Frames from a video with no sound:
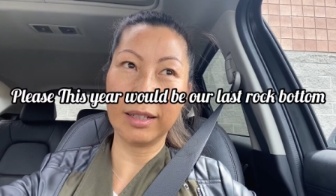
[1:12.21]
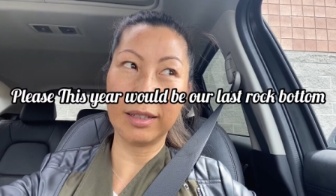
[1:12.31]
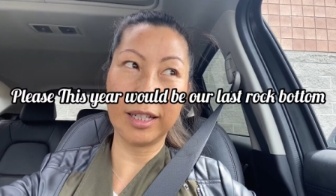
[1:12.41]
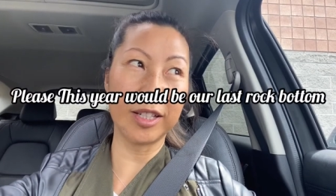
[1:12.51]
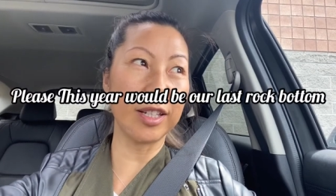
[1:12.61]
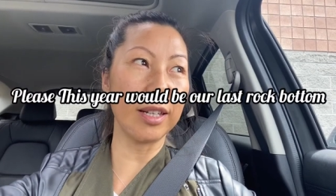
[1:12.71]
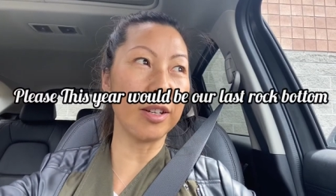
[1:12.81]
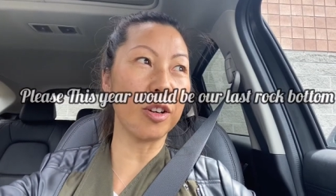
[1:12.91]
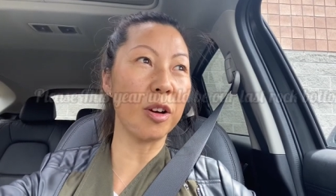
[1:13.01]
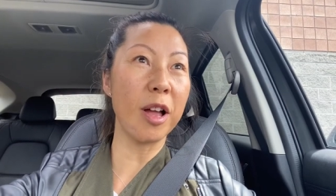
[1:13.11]
This
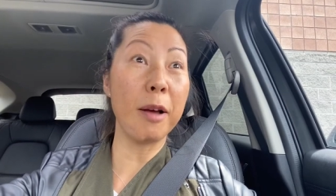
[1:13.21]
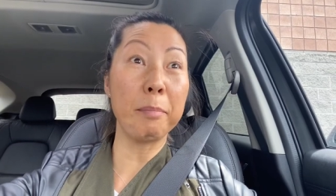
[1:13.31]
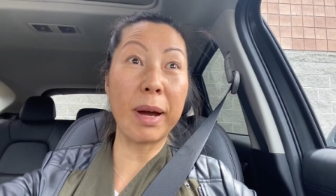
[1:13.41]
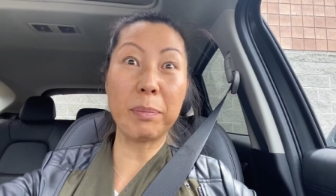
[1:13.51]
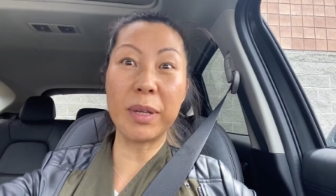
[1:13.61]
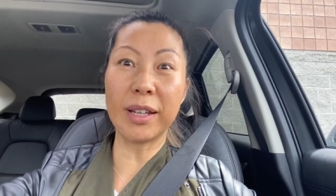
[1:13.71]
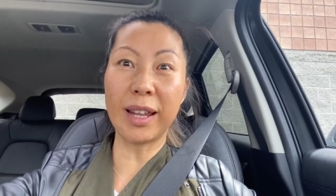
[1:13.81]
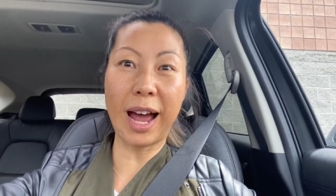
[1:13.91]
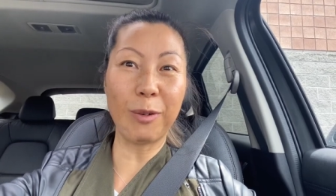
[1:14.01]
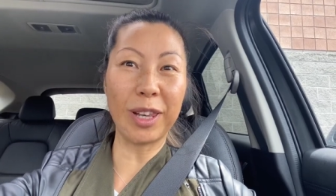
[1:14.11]
year might be not
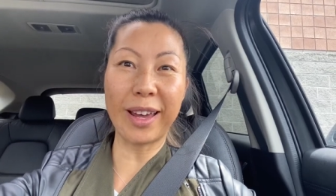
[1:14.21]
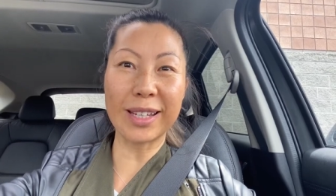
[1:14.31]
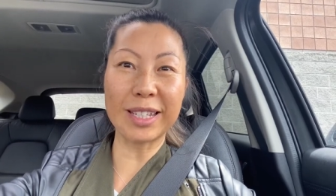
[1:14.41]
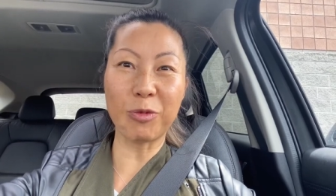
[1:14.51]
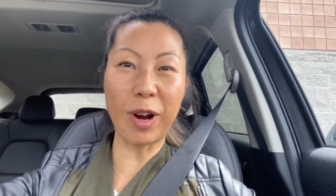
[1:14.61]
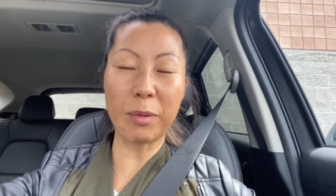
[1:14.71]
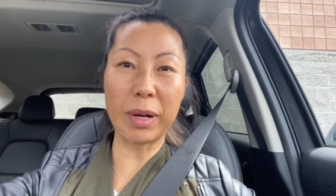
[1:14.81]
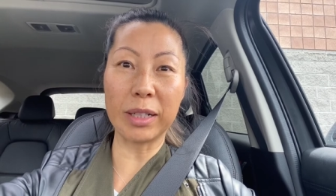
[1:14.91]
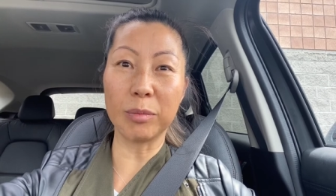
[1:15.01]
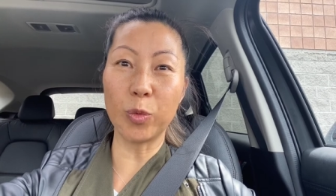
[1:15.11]
our last rock
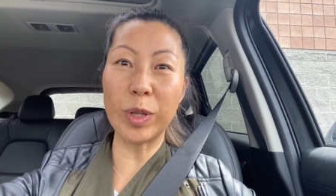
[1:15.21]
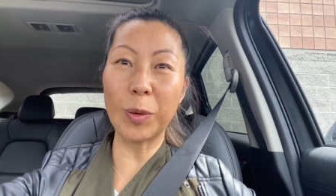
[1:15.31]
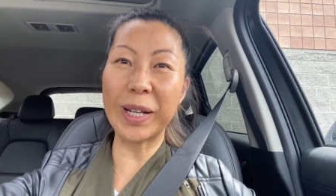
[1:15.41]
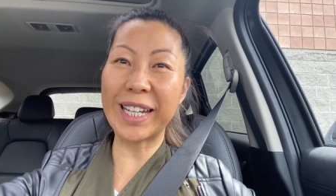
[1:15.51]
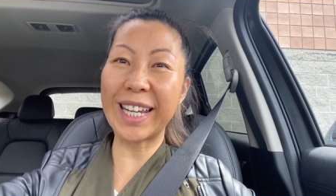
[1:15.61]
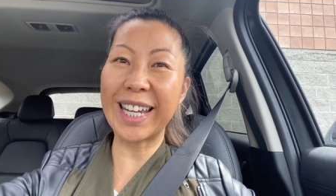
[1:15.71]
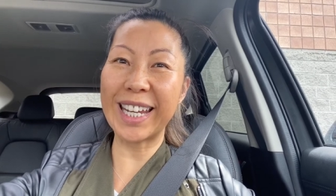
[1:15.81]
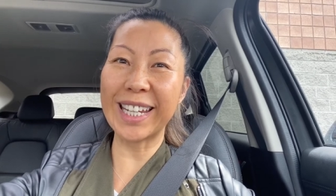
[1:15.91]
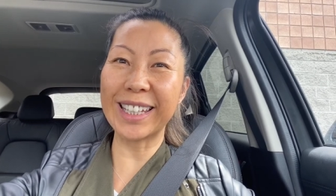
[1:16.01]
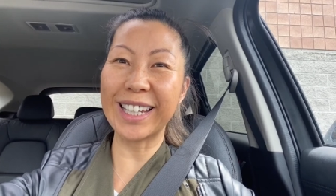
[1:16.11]
bottom. We already hit
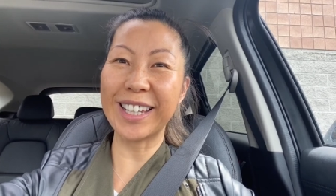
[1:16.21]
it.